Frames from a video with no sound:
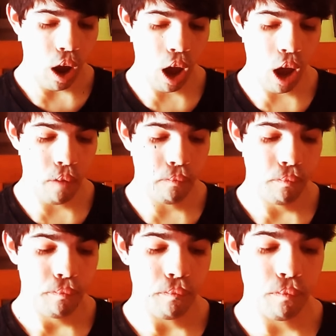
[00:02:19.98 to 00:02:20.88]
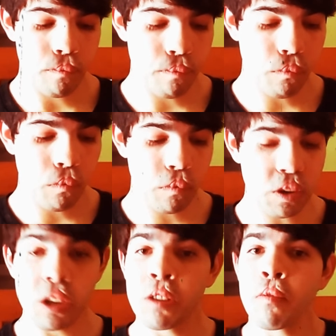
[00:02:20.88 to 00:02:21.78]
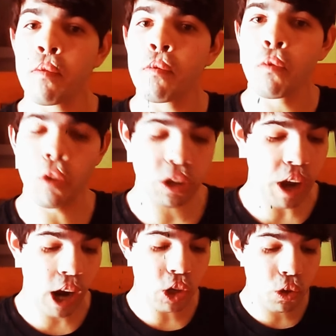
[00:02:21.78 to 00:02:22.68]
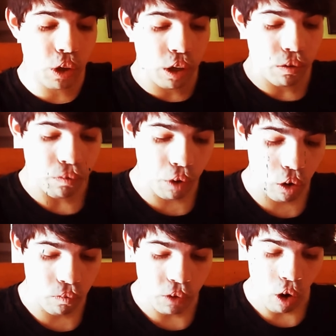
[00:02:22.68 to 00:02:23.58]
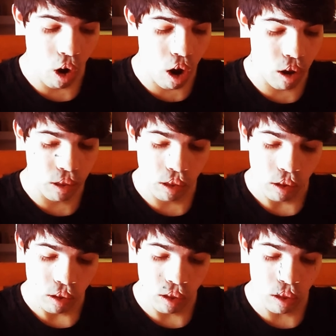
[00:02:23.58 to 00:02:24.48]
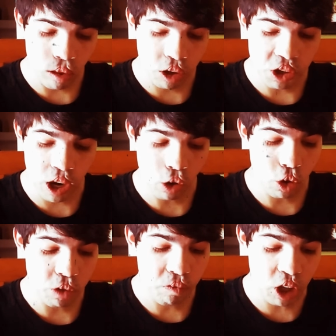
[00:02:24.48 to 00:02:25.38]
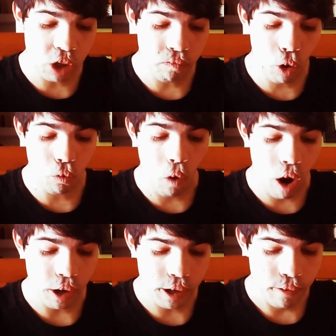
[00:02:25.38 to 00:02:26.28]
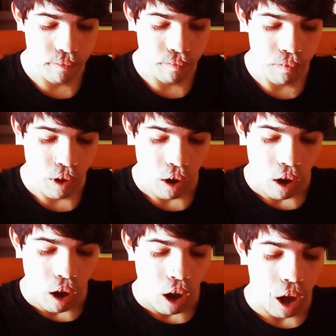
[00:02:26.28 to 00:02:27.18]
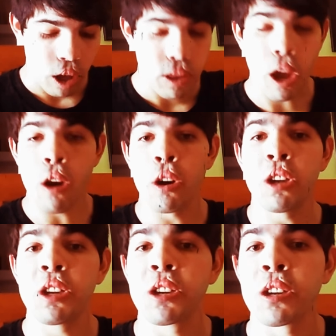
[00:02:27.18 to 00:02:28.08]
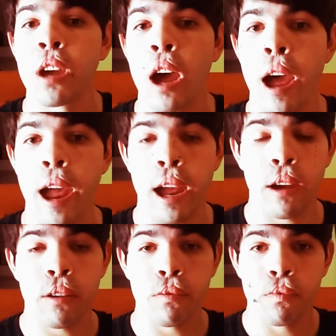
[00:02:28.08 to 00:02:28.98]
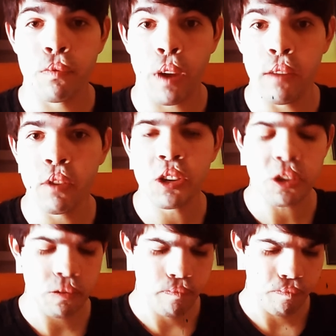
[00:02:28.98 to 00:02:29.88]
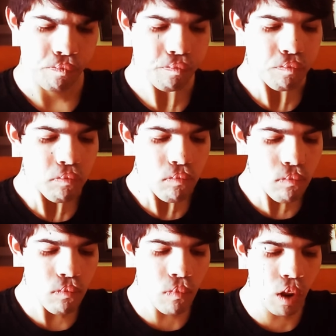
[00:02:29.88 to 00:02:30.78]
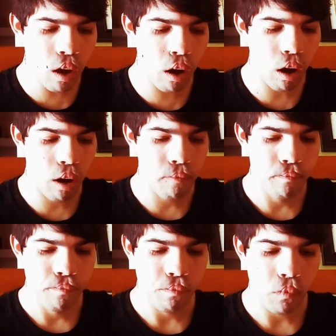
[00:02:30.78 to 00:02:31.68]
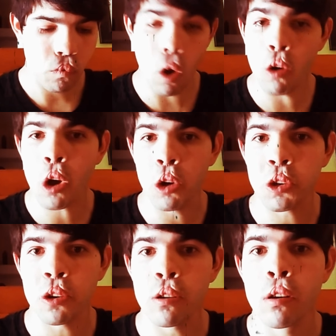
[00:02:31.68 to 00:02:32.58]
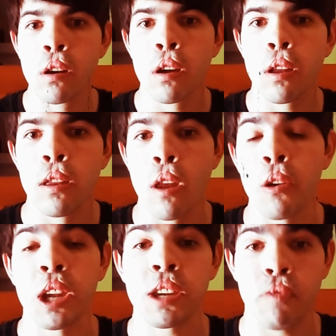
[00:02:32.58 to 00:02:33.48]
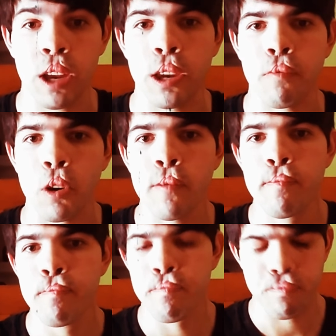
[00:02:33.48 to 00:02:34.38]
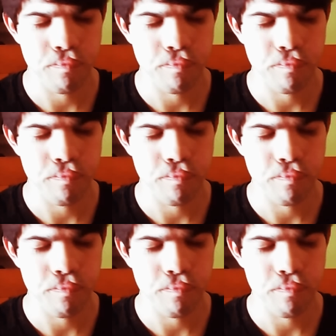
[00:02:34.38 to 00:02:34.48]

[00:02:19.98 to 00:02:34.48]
was actually filmed on the Santa Cruz Beach Boardwalk. There is a famous roller coaster known as the Big Dipper.